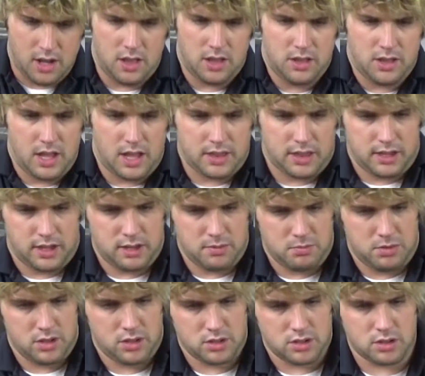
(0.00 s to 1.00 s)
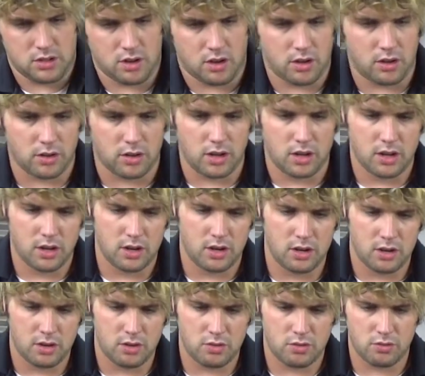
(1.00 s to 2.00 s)
and that thing can be installed
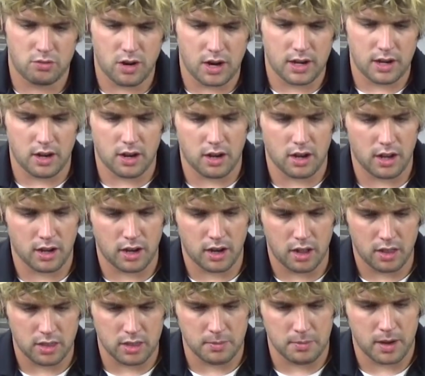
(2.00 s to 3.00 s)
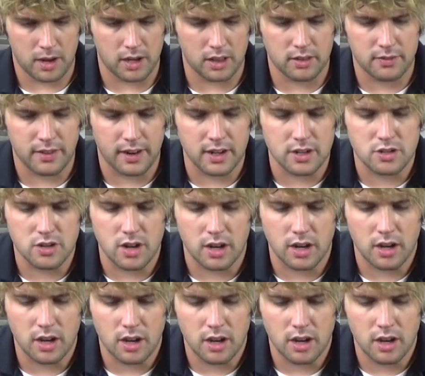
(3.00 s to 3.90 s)
right on the body of the fire truck.